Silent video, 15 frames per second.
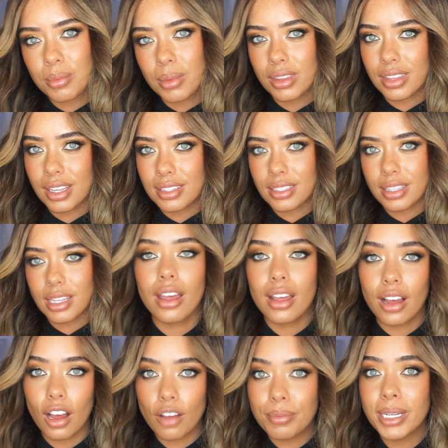and things like that.
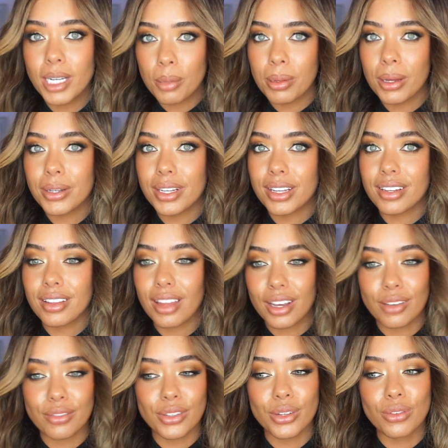I've been uploading like a
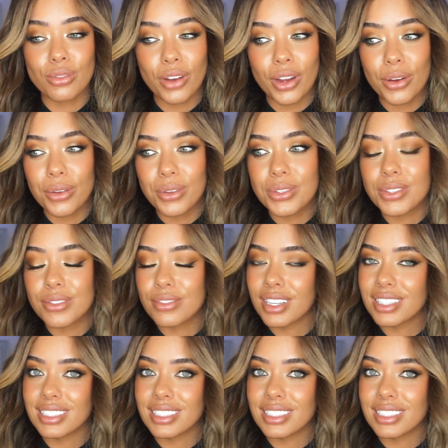few reels and things